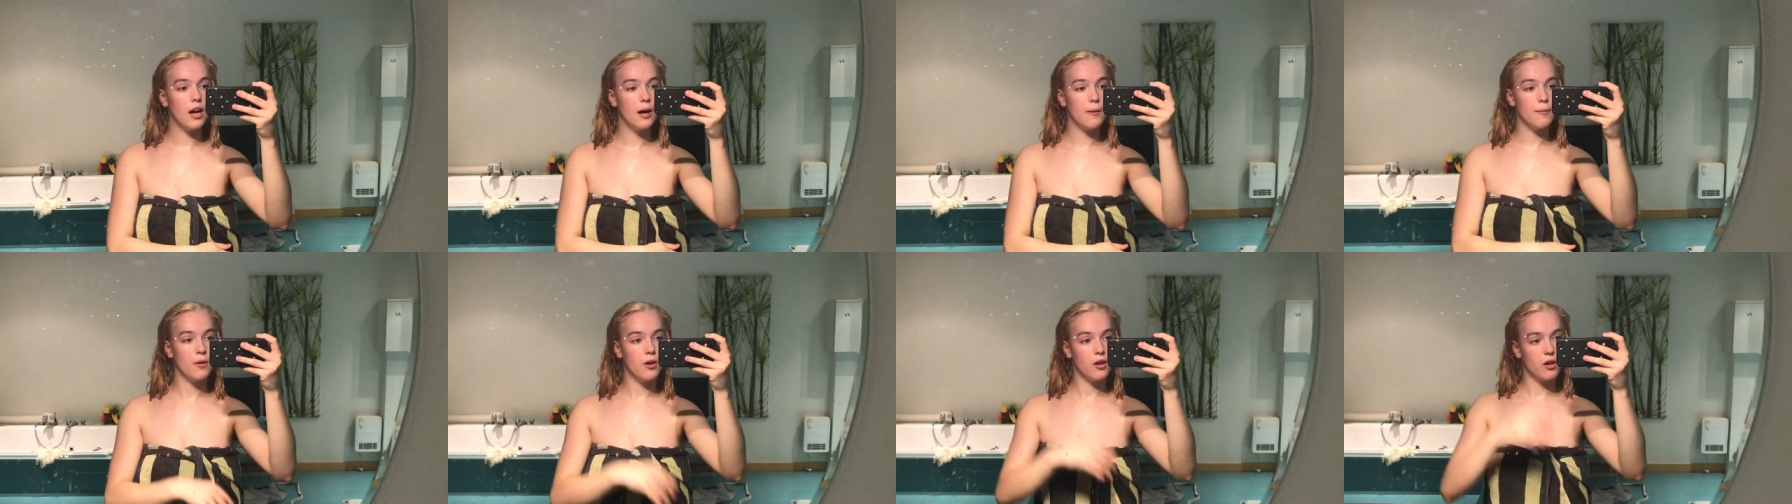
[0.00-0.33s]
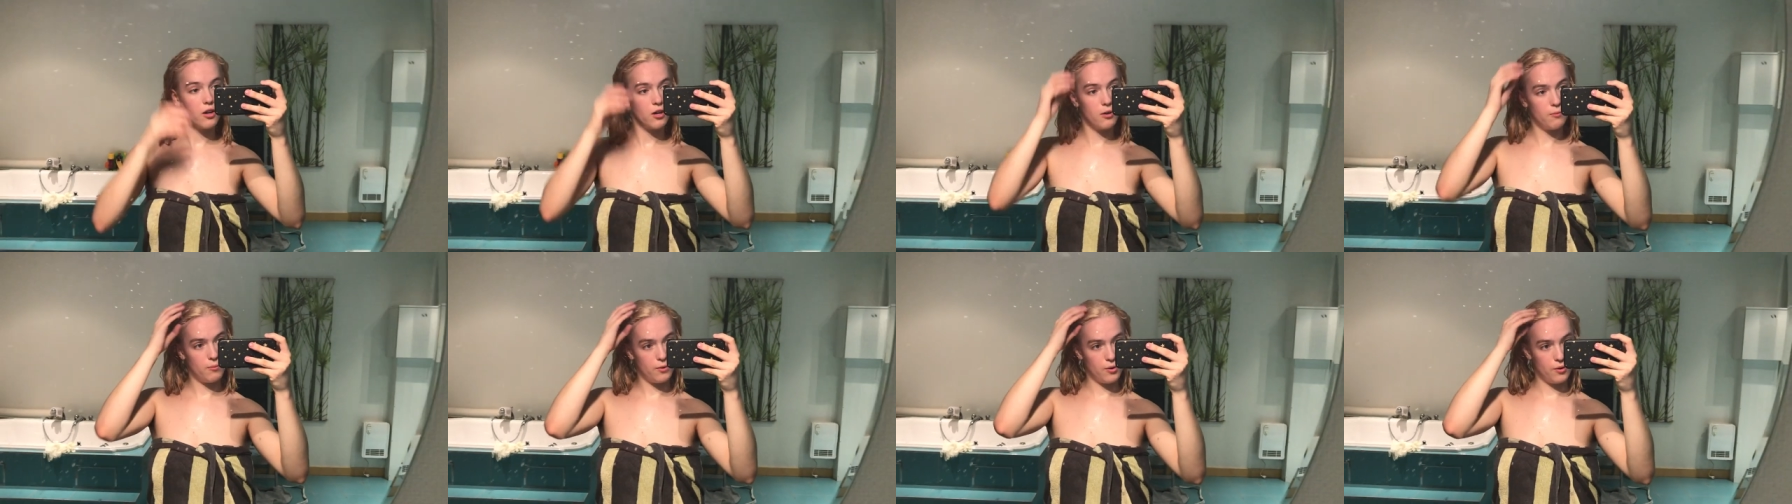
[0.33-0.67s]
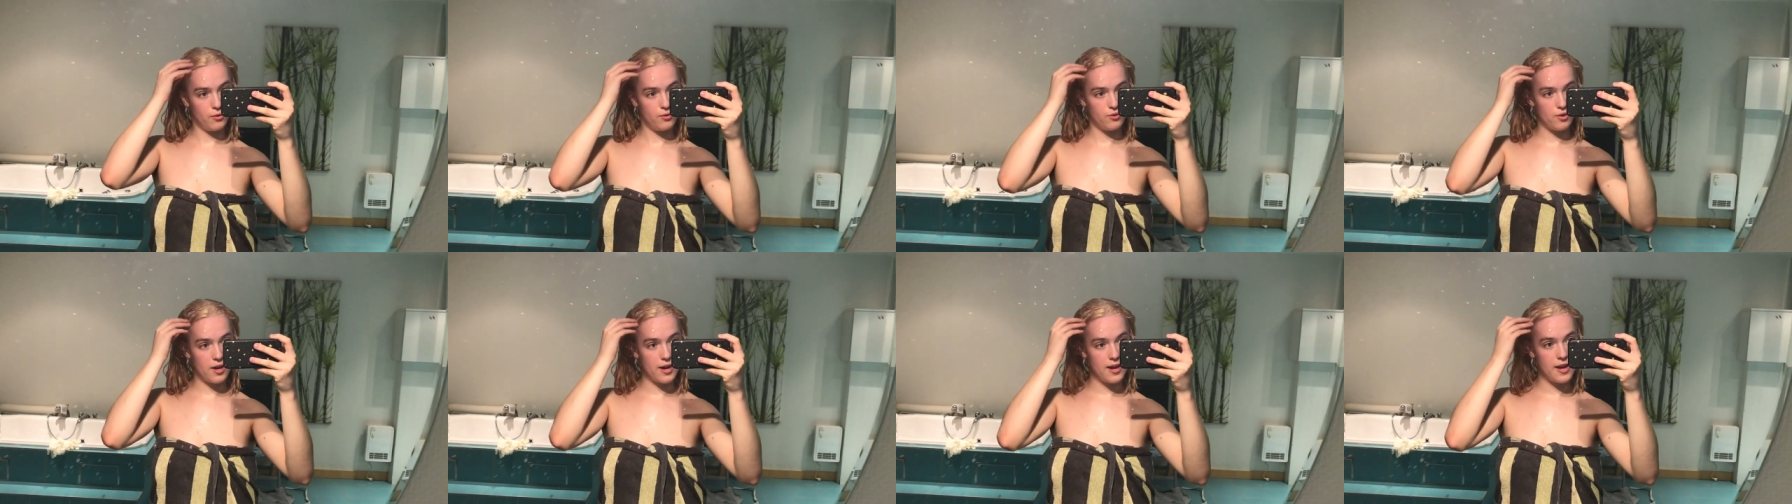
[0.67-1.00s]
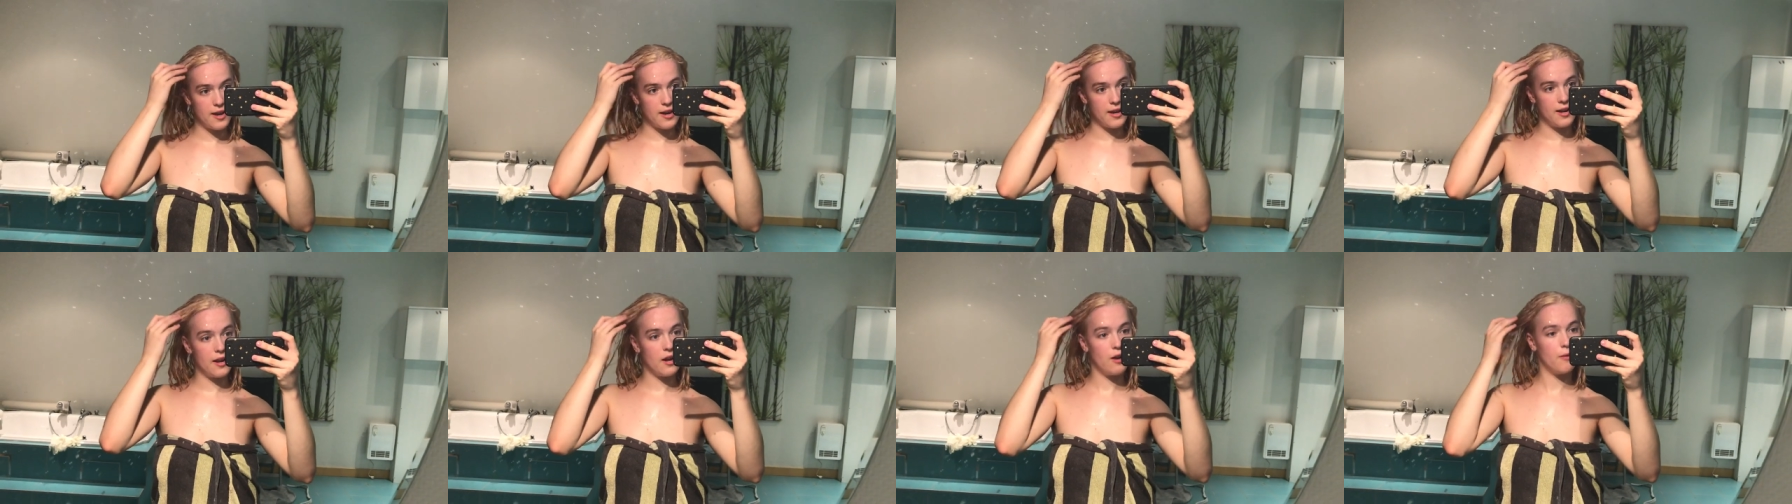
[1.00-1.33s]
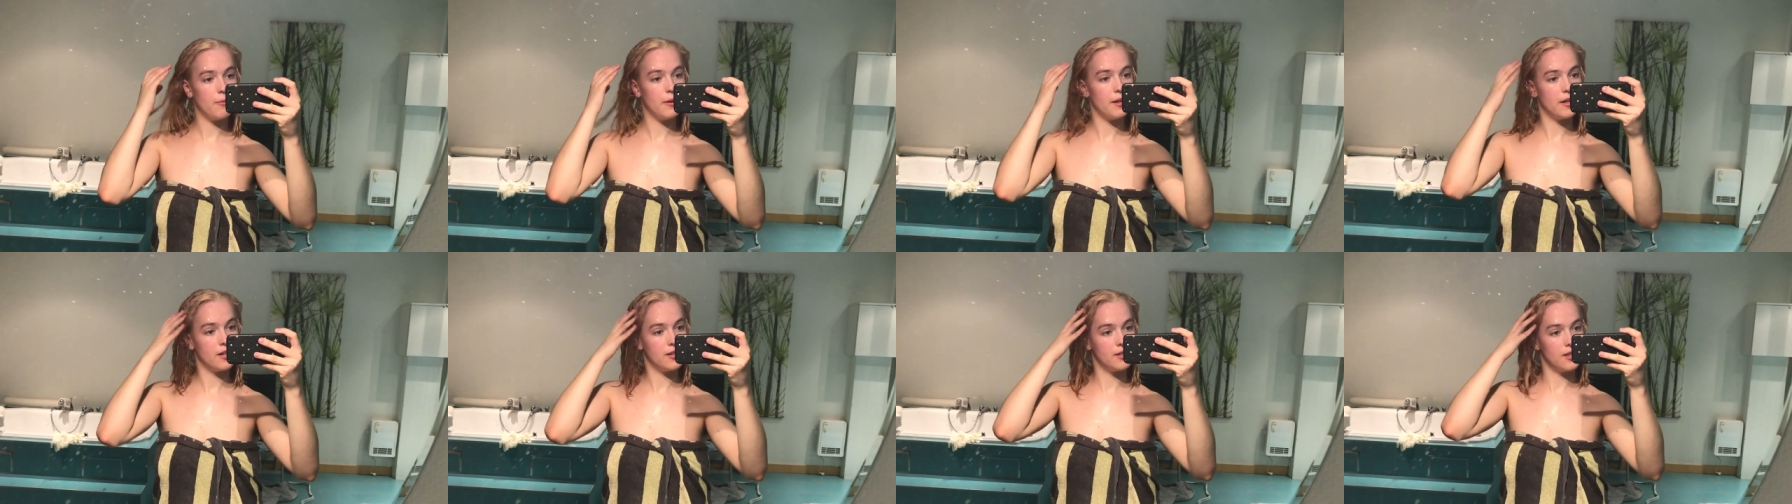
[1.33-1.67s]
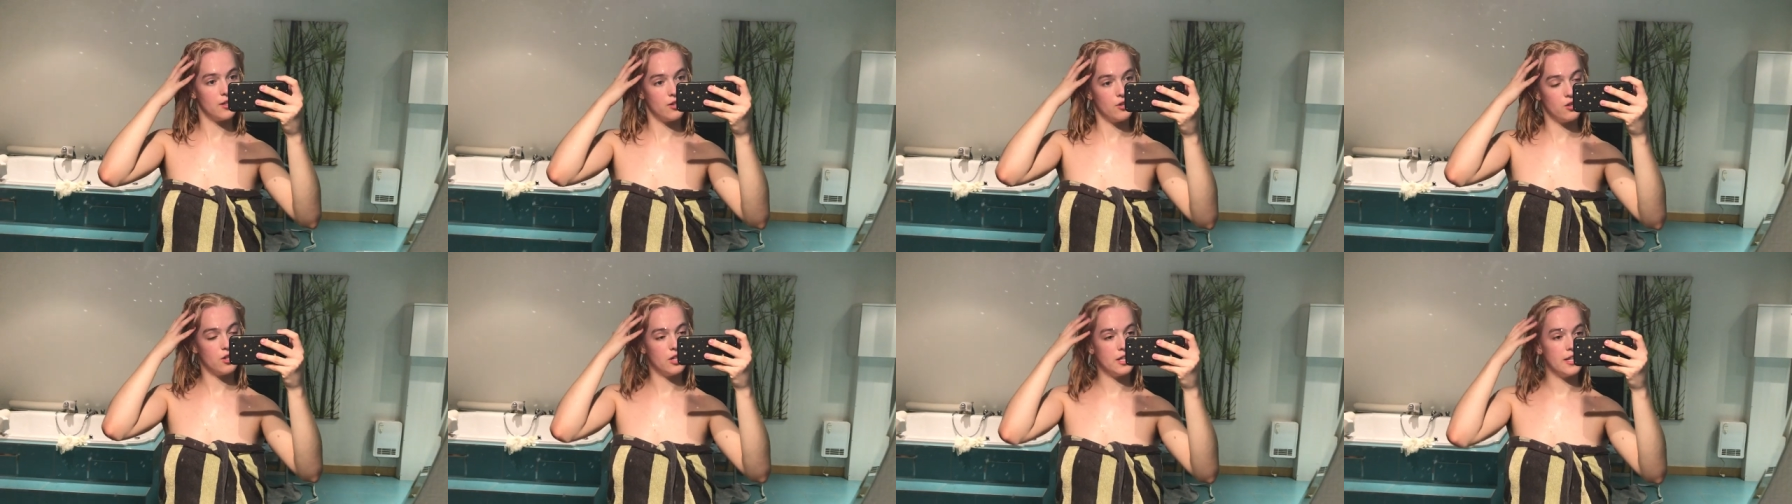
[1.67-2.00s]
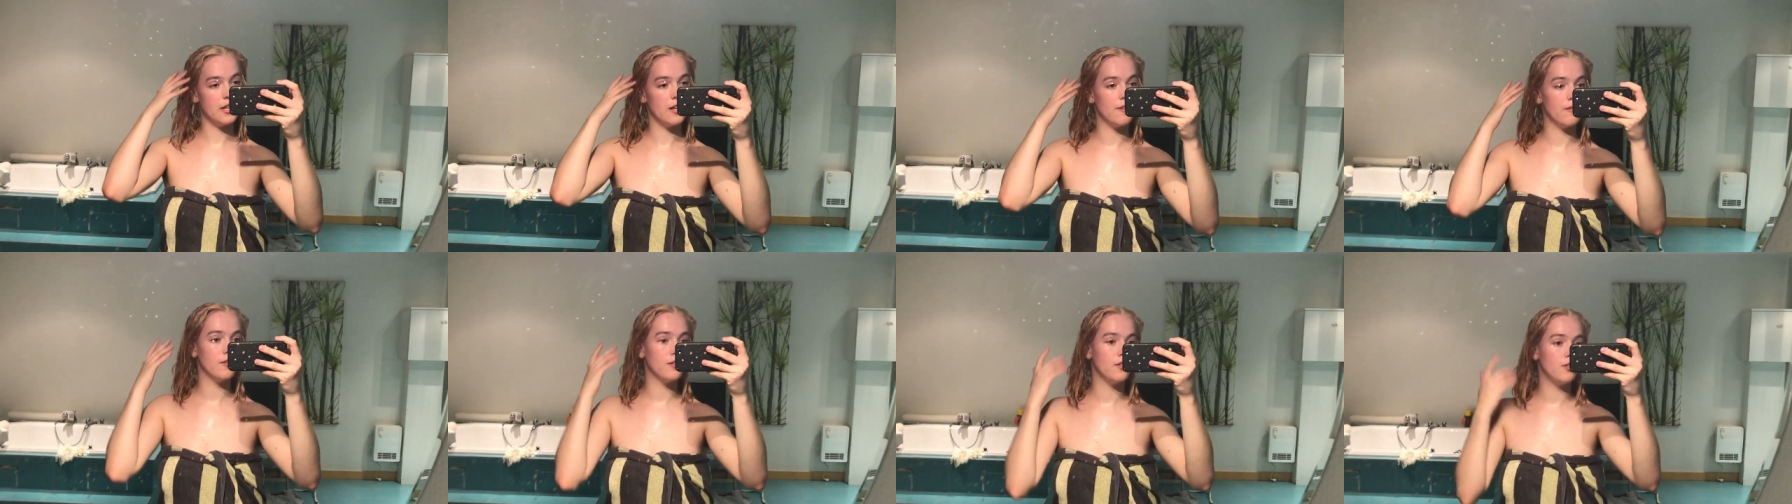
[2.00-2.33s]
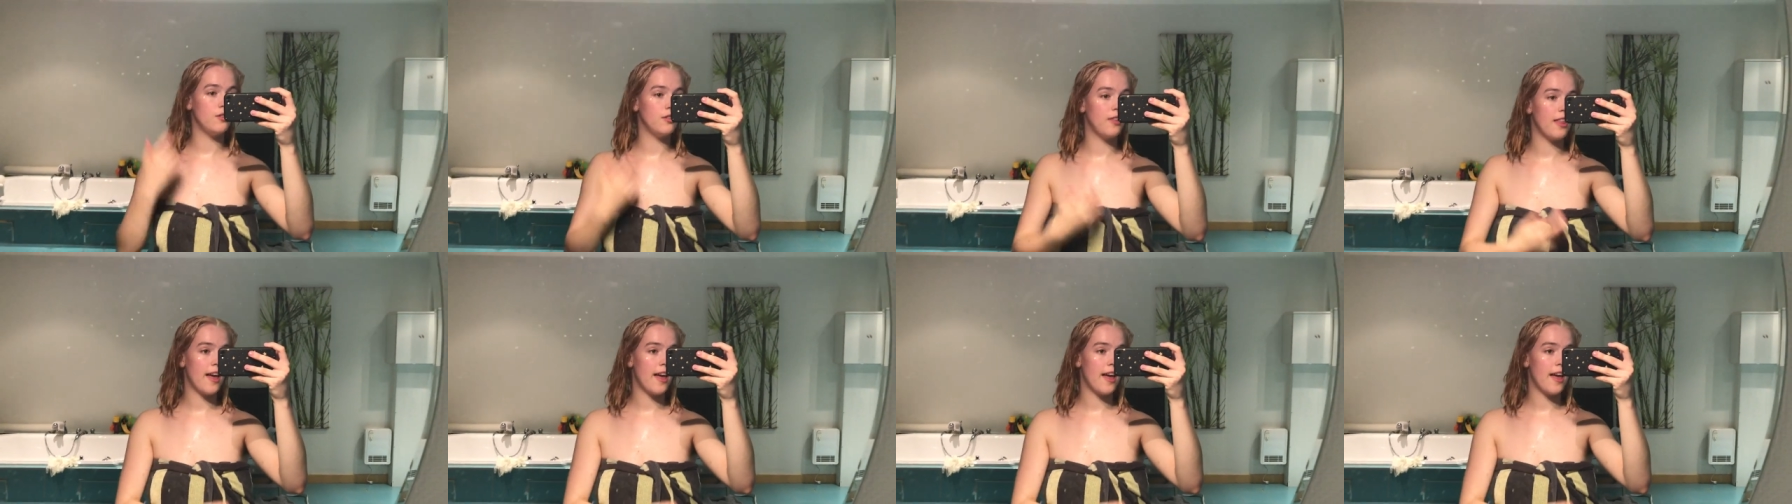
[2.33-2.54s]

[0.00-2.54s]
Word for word: I'm not gonna blow dry it now because I usually never do